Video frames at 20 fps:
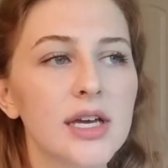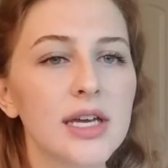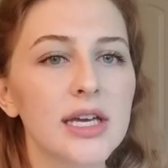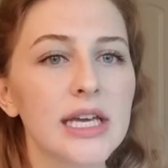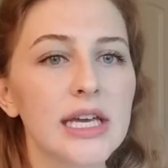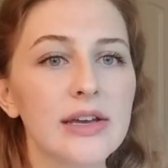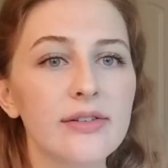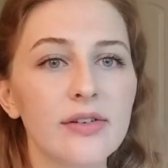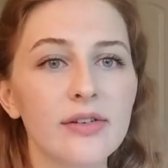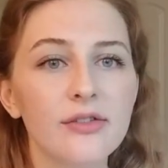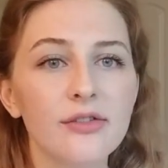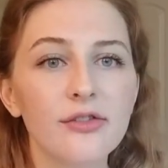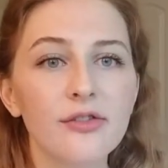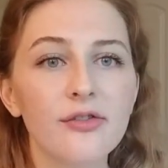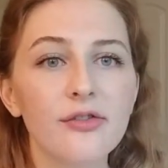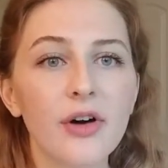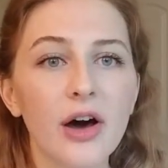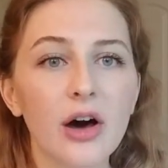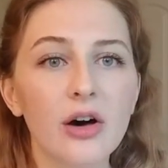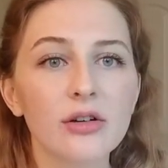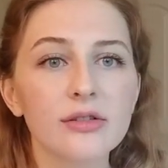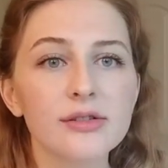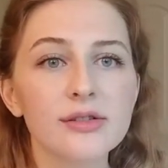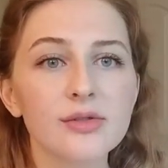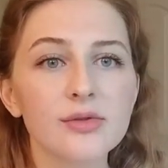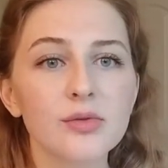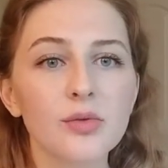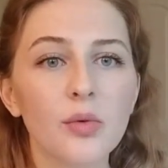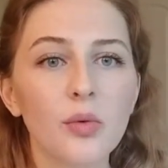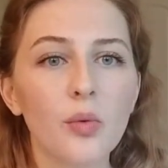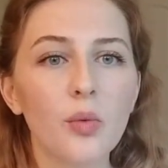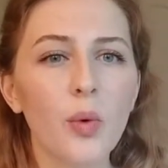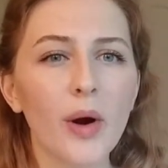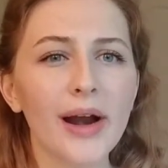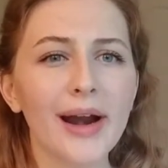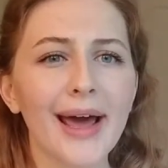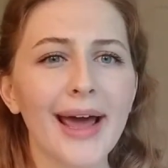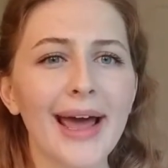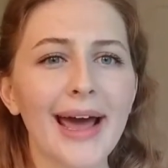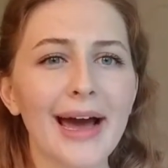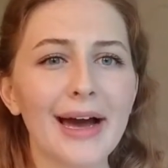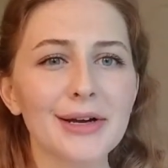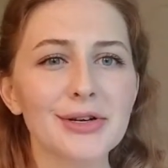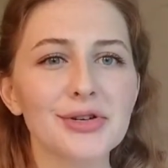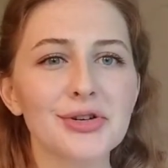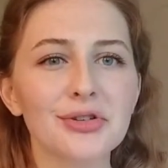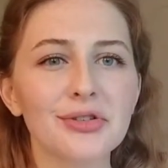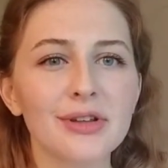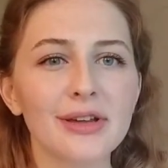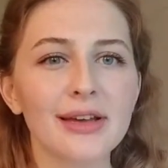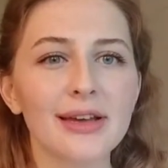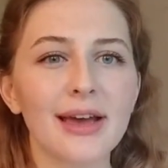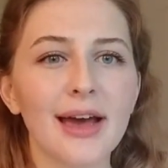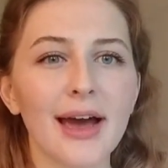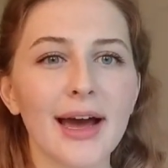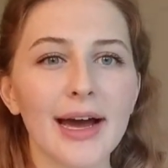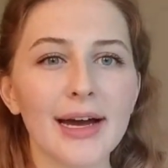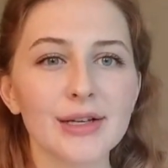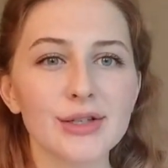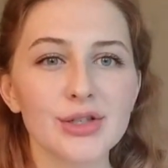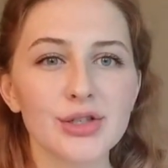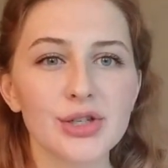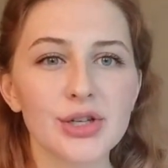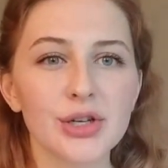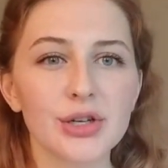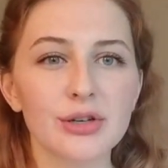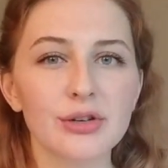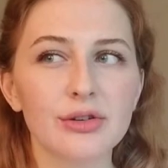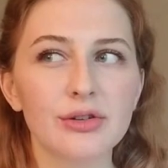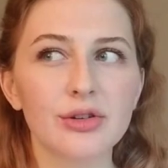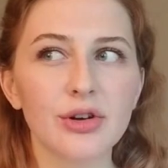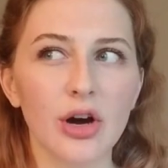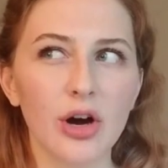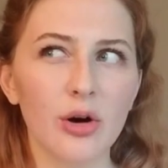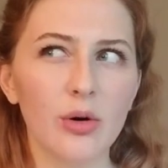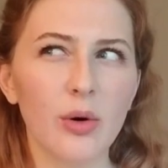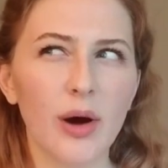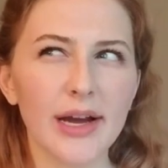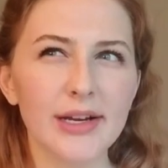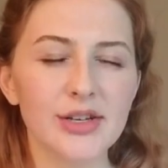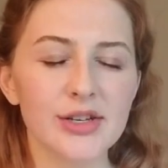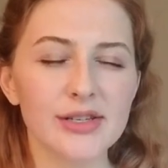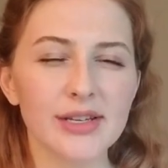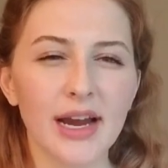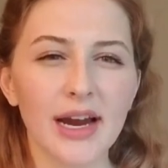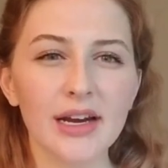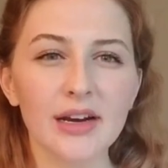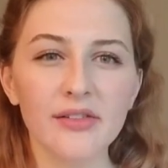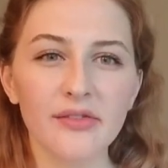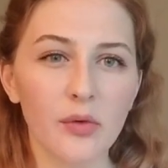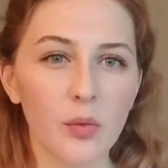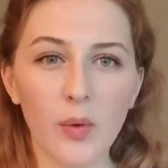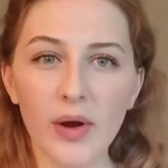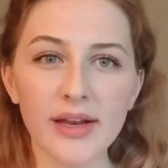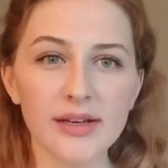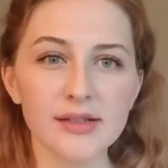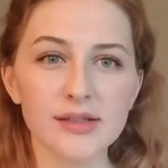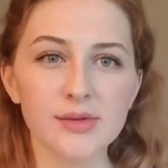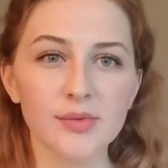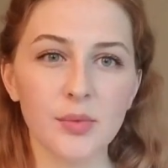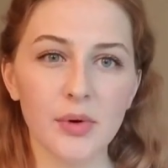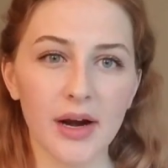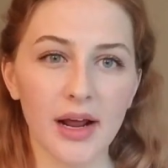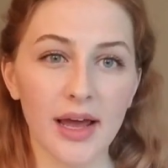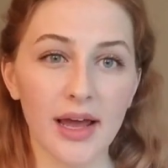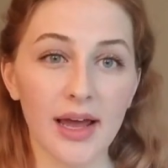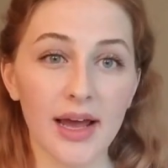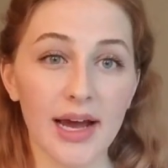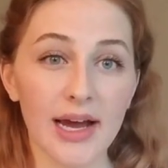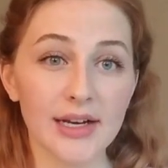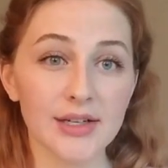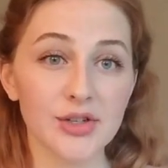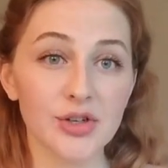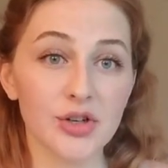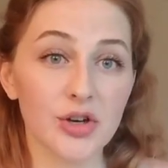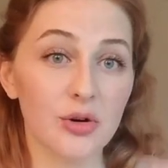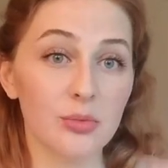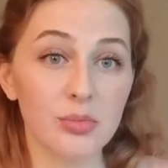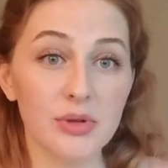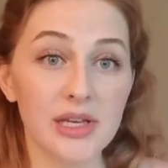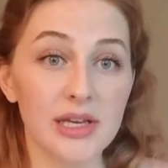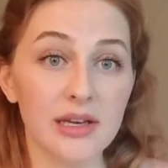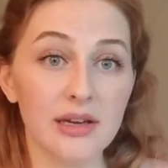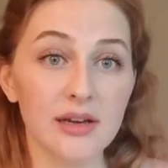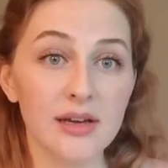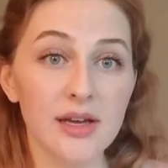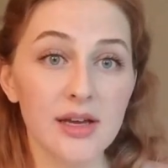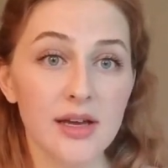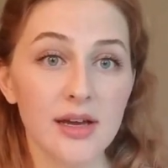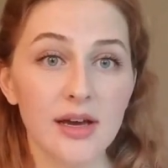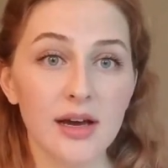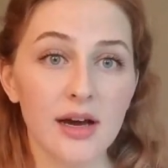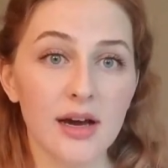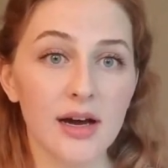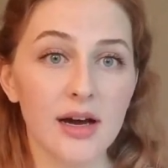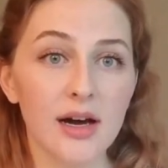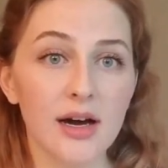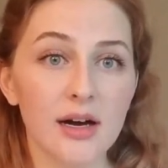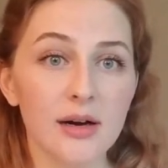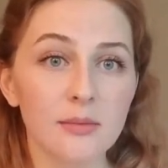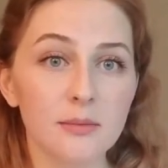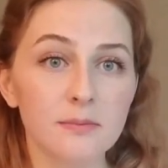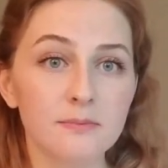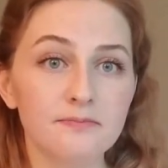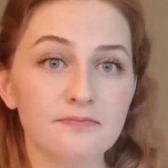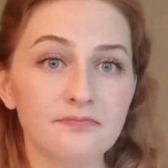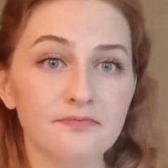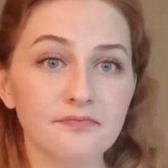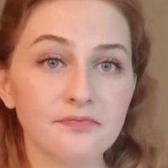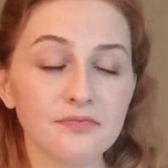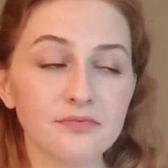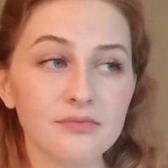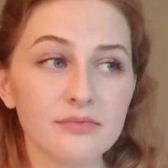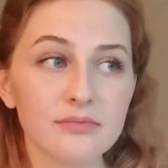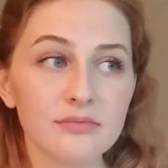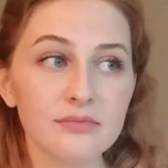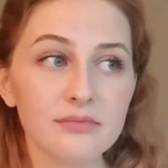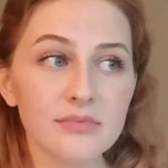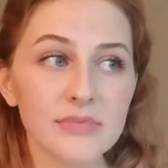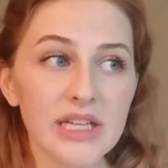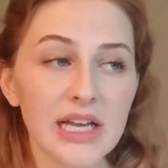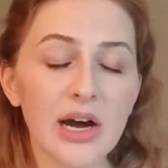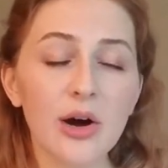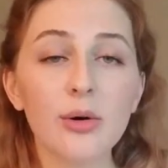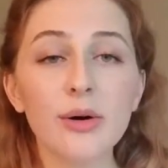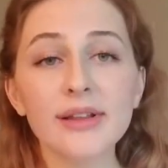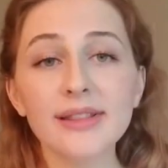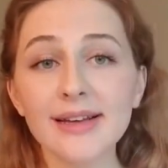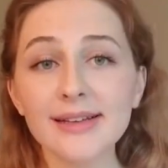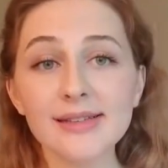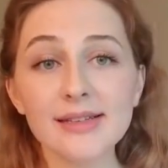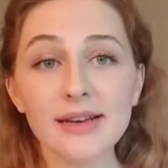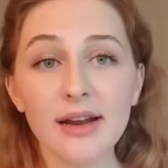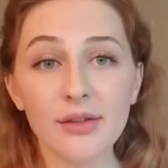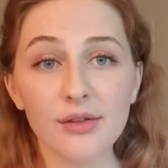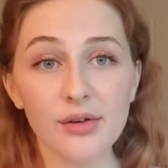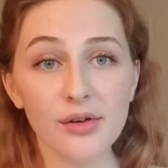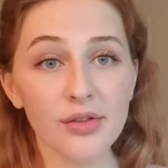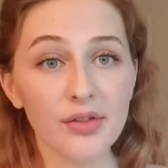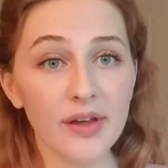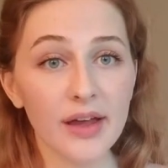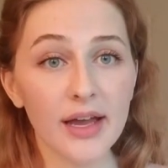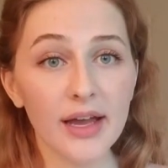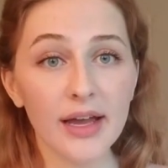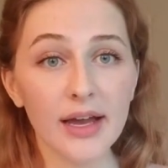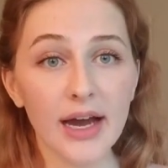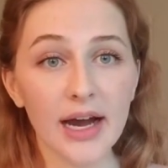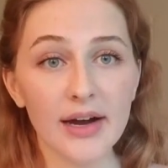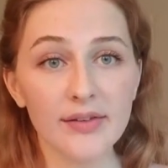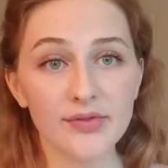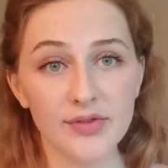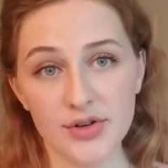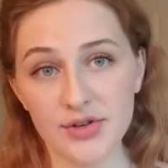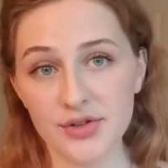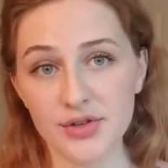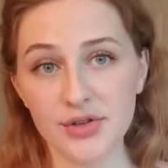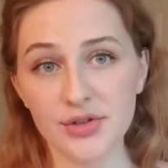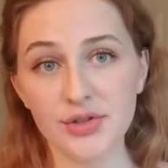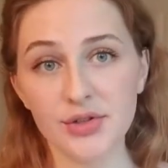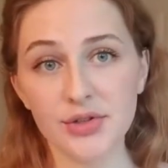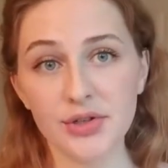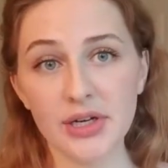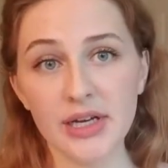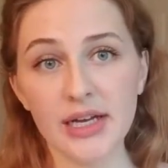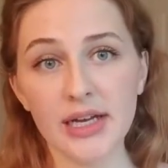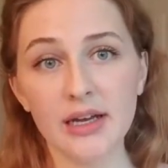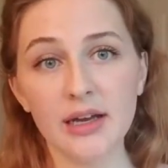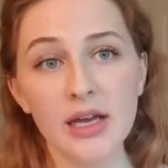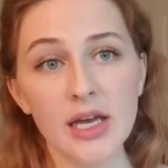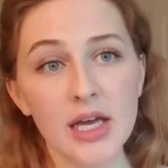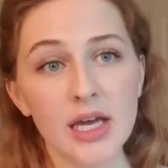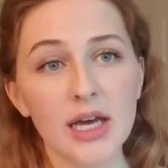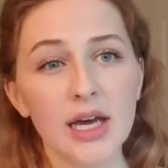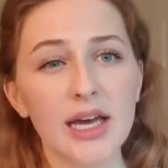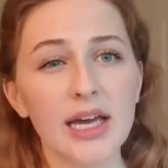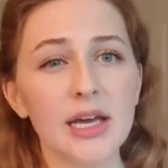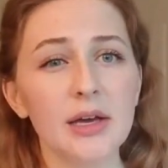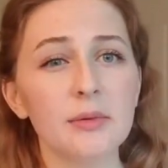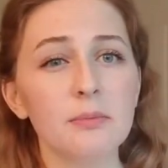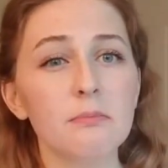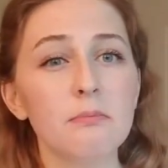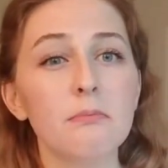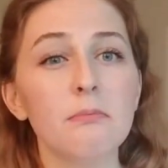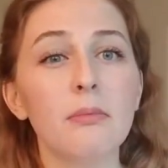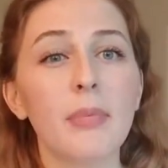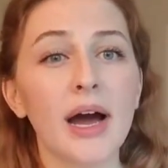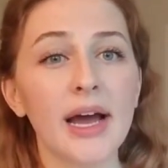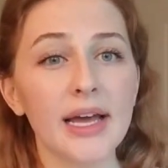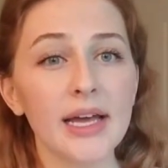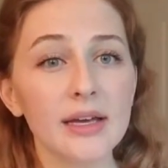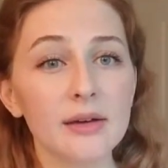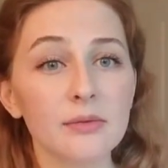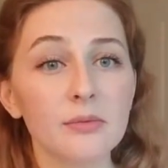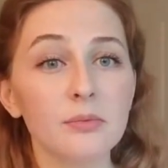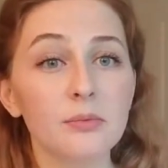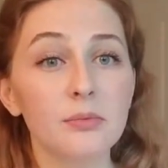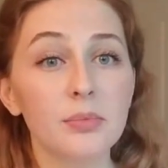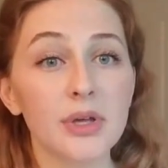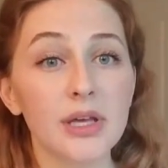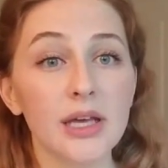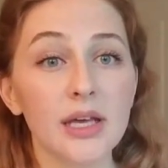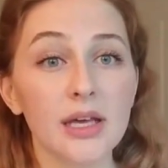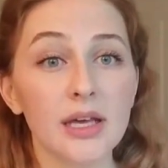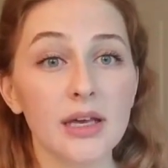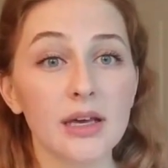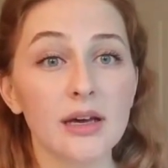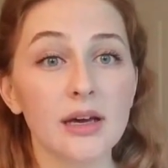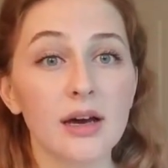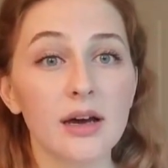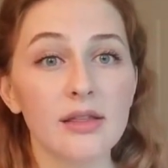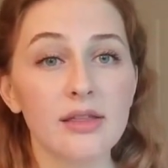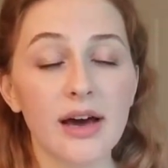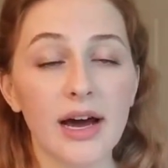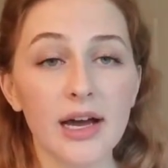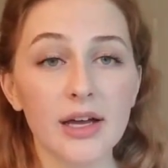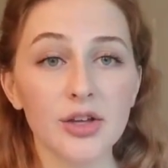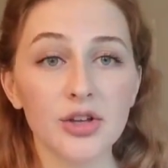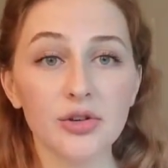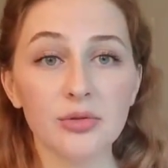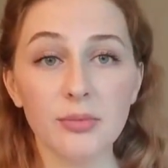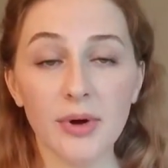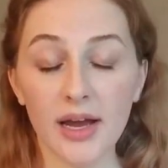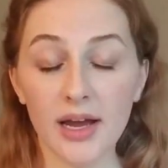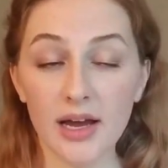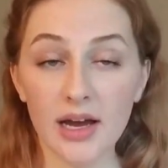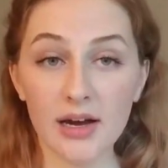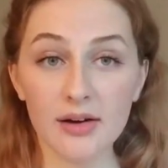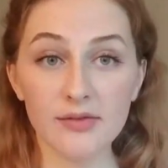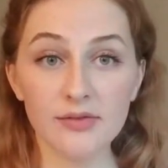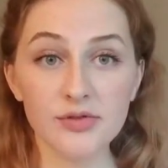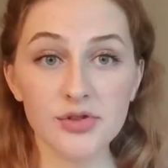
even felt when I actually had to go. I just kind of went when I had to go pee. Oh, and that's another thing. After surgery, it might be that you might have